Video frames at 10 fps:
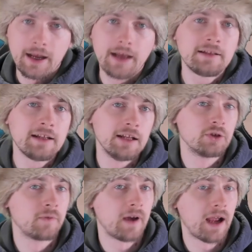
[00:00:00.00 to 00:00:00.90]
until
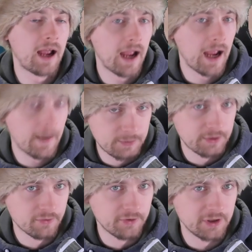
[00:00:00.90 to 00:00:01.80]
age of
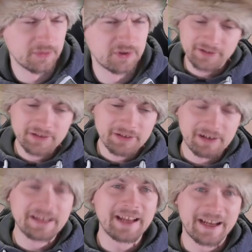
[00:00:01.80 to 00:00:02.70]
absolutism, so
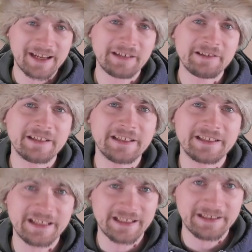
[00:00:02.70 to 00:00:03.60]
near around one
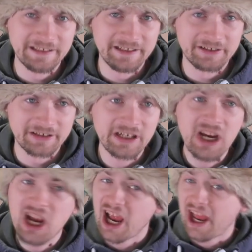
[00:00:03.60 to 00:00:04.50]
hundred sixty years.
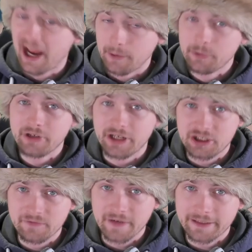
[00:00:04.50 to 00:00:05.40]
How am I gonna
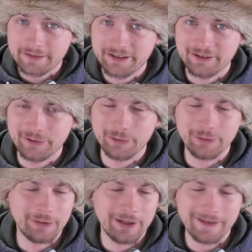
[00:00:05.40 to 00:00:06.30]
achieve that?
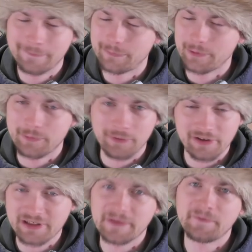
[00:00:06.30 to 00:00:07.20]
Oh, I've
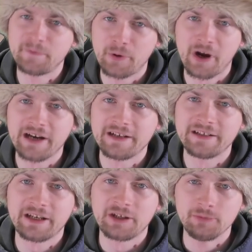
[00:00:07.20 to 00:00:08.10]
prepared some four
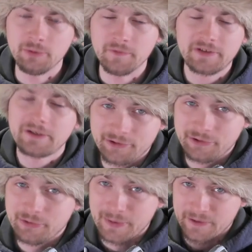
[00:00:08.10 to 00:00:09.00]
hundred I Q moves,
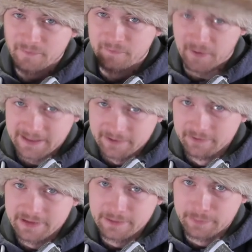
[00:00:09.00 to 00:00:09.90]
so you better
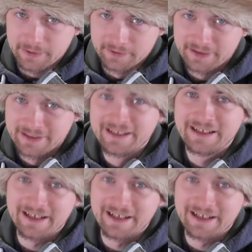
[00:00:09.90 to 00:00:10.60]
fasten your seatbelts